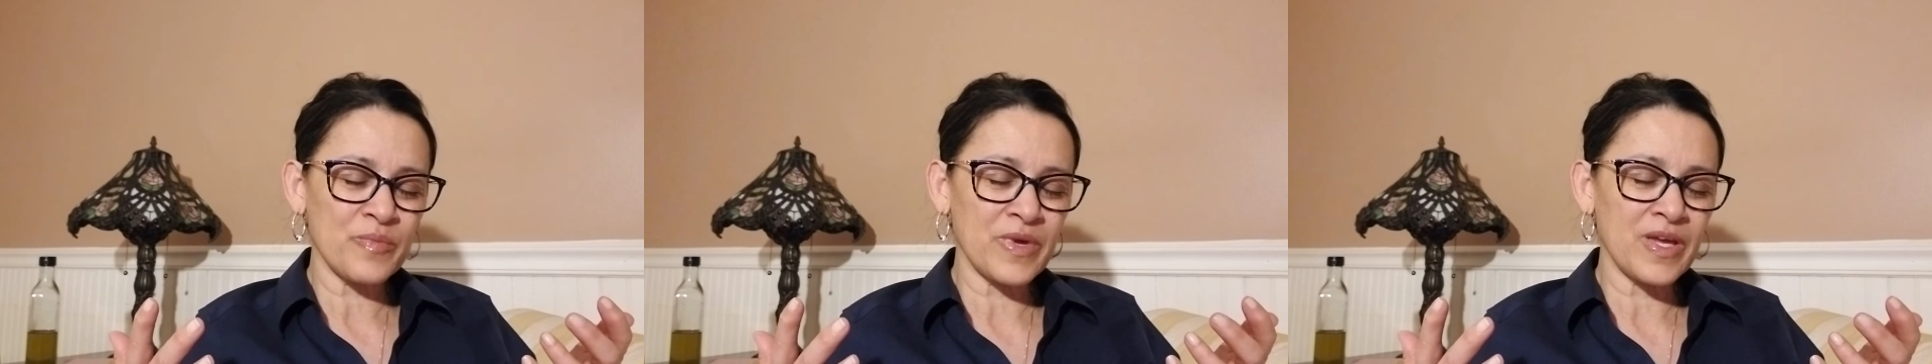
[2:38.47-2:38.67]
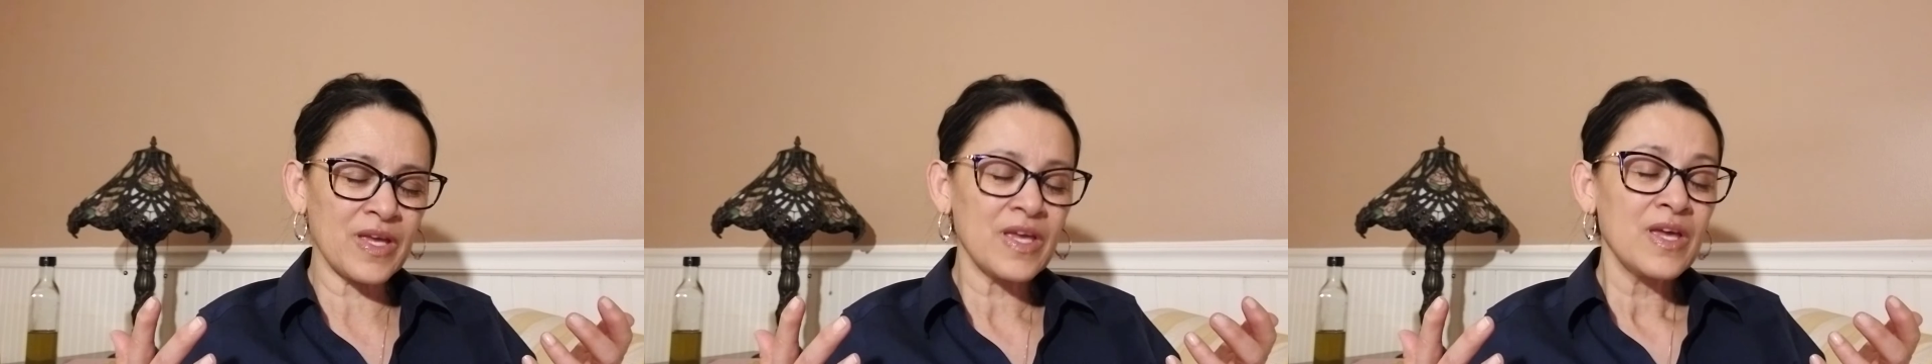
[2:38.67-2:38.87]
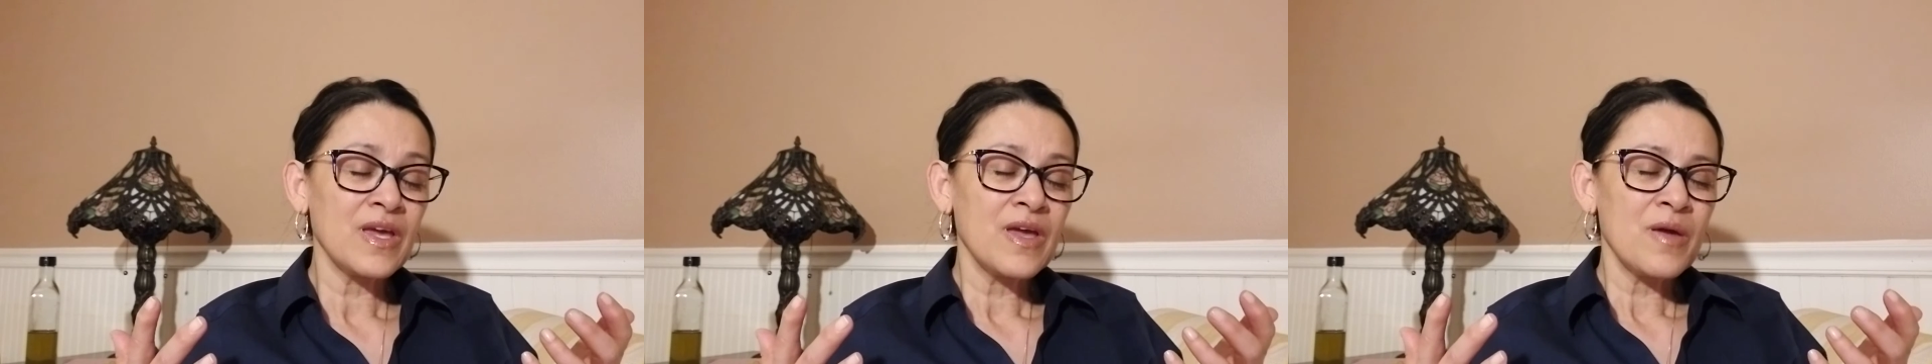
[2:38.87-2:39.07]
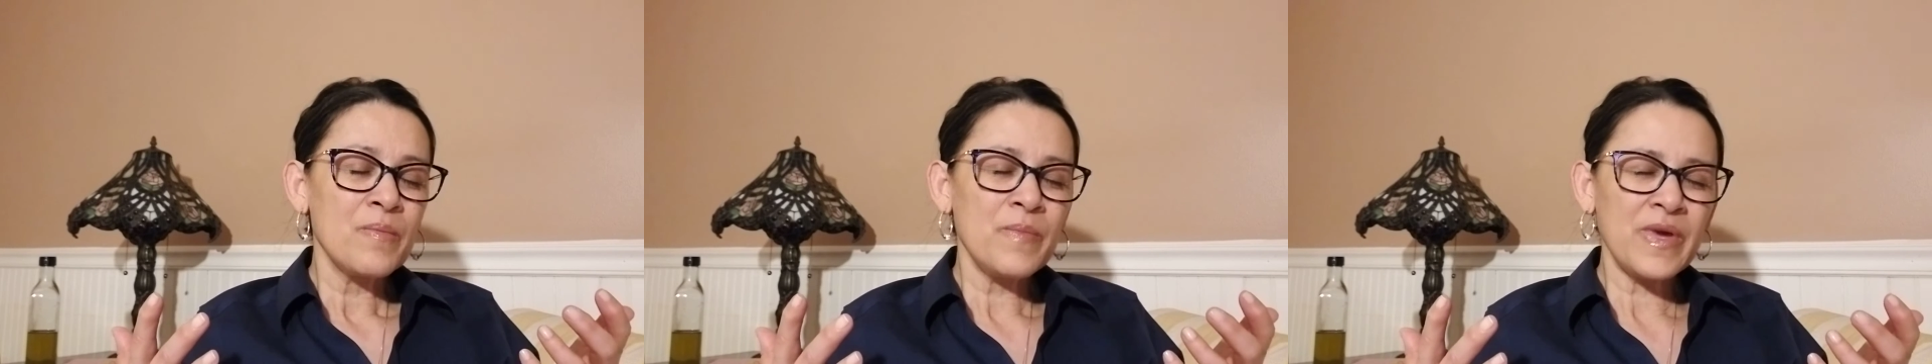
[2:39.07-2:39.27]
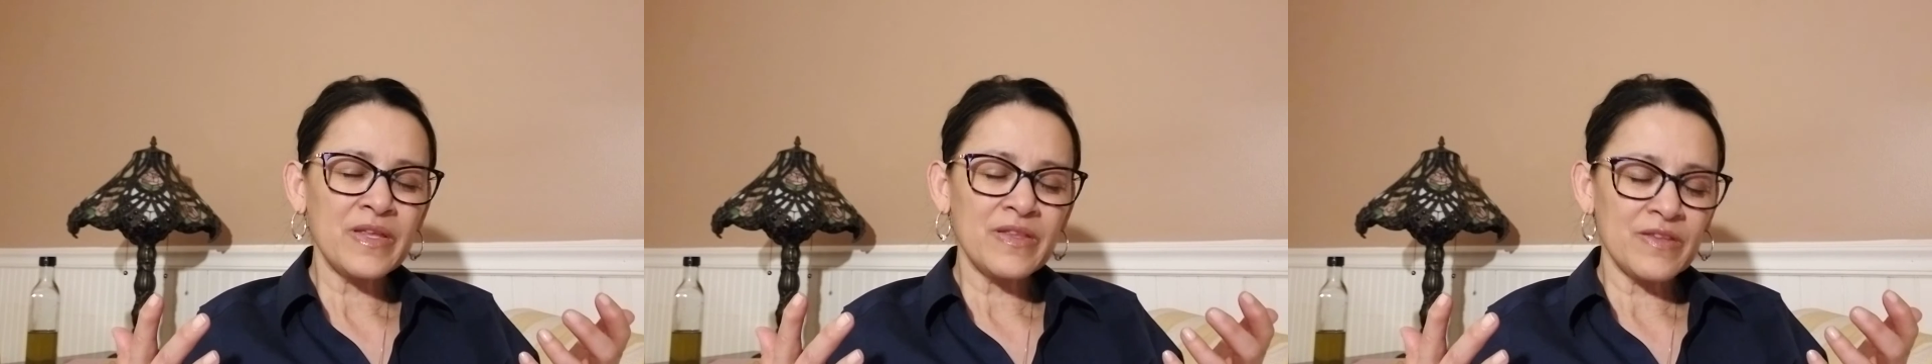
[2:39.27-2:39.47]

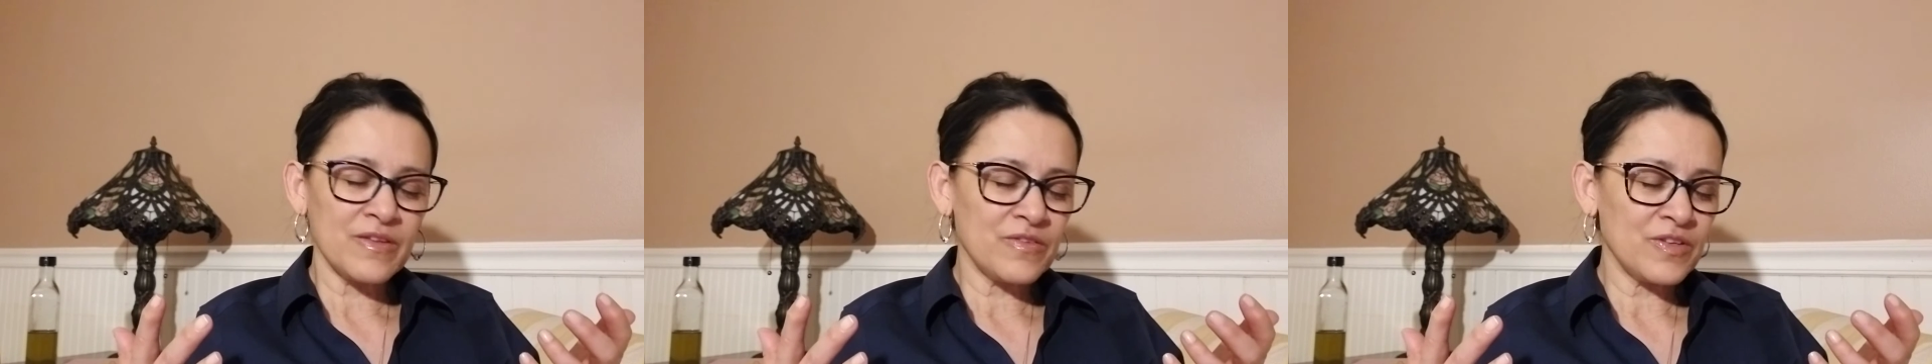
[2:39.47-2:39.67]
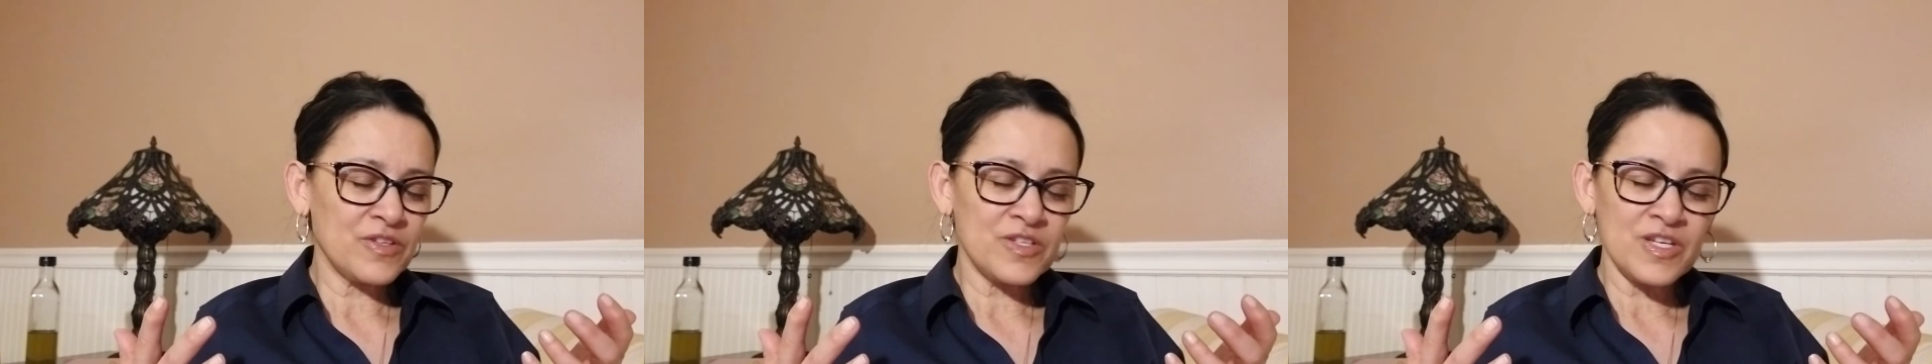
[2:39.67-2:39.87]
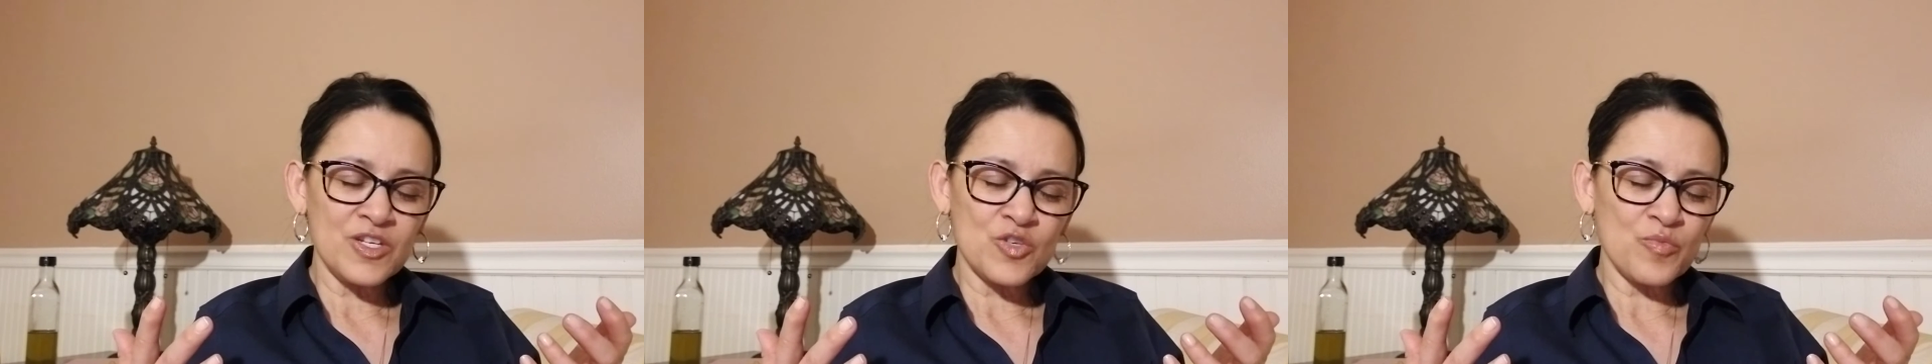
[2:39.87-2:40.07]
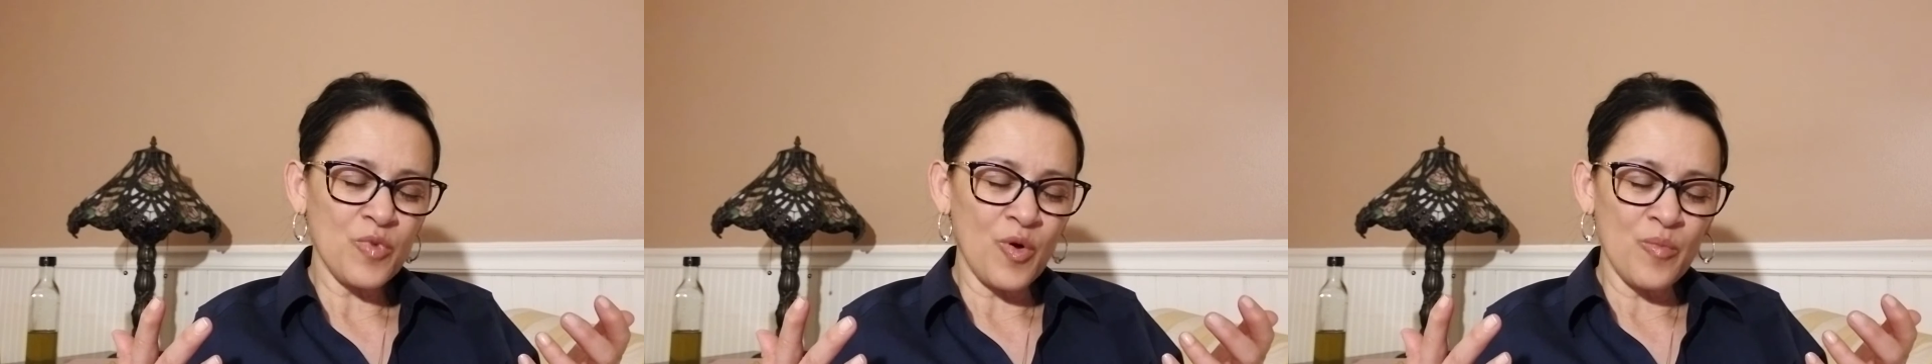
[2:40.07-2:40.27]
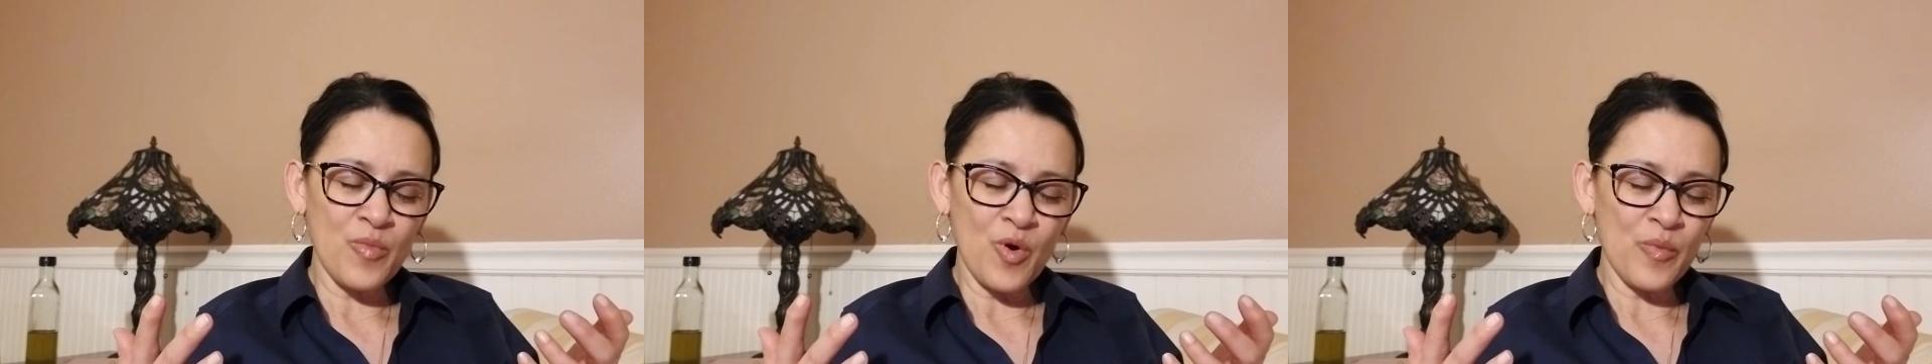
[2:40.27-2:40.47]
make this a
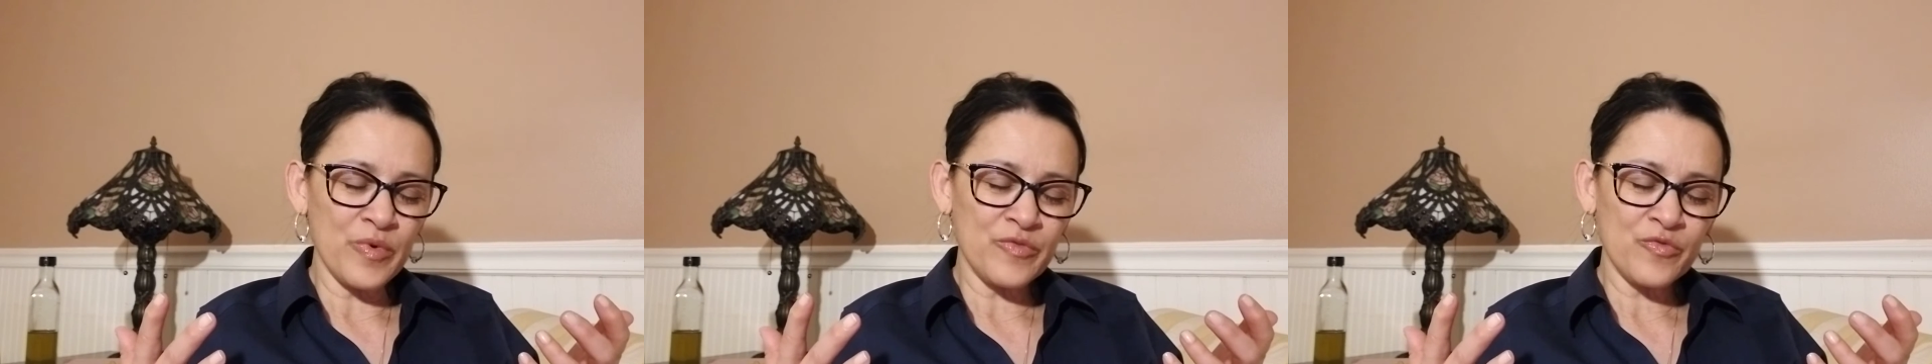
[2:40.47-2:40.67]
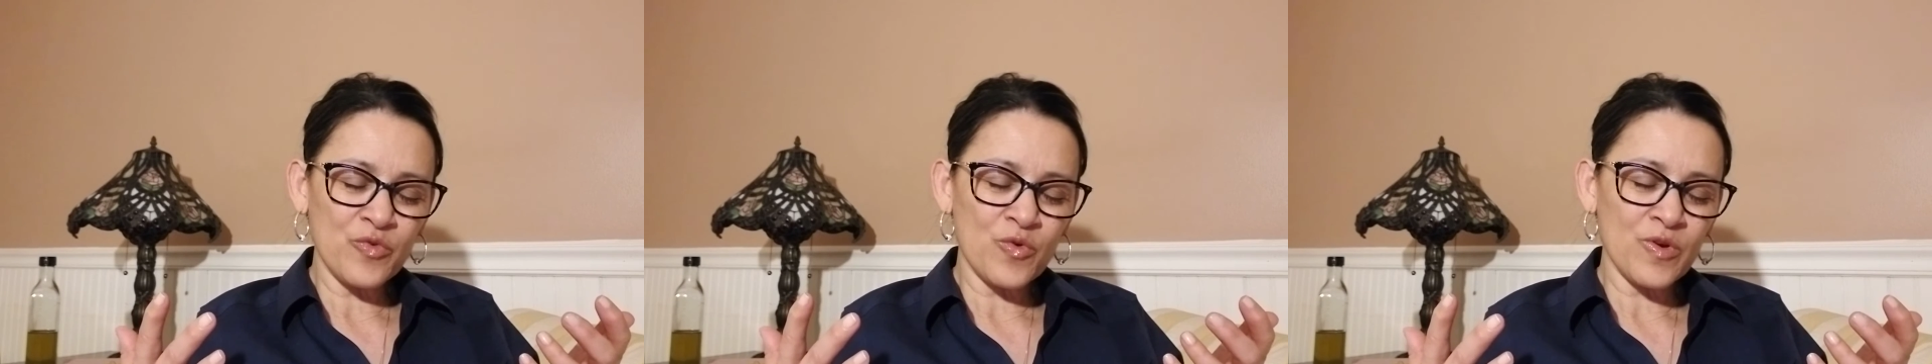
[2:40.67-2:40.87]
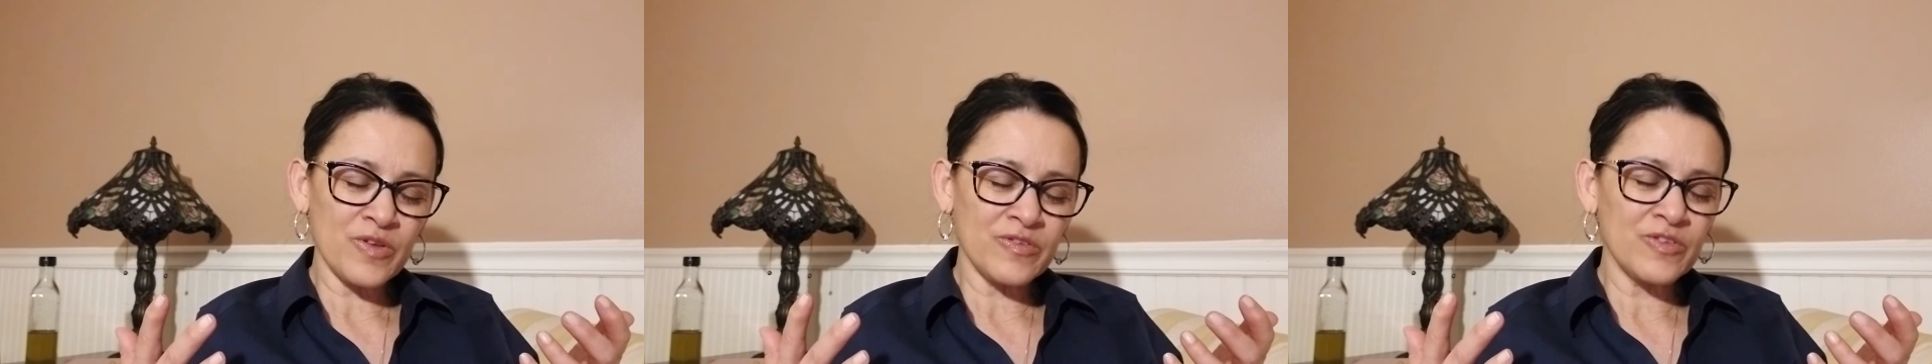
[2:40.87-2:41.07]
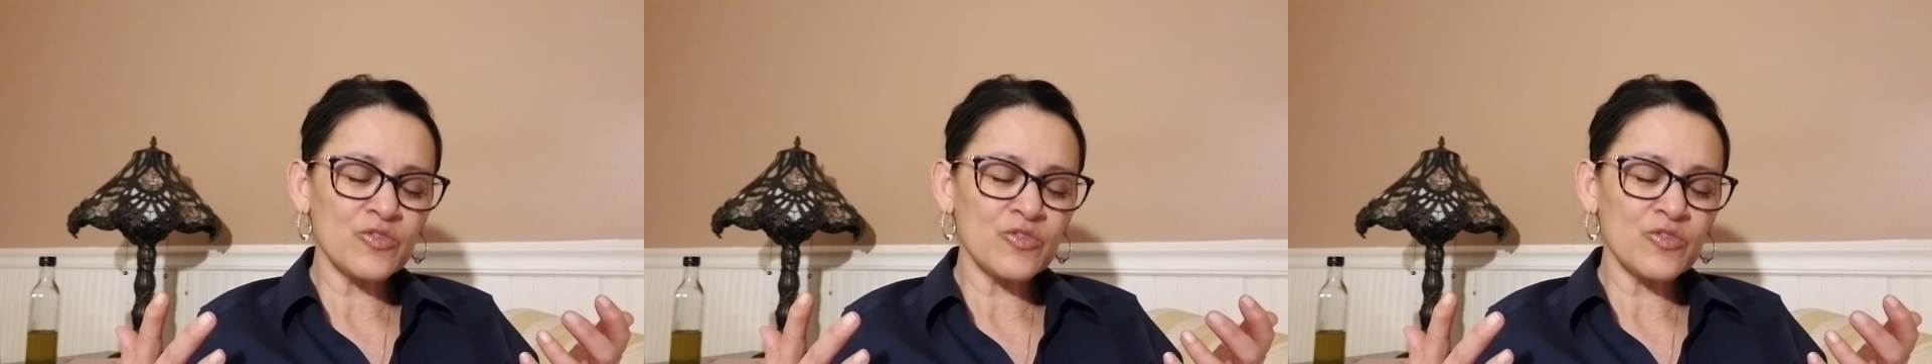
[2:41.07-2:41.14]
teachable moment for us.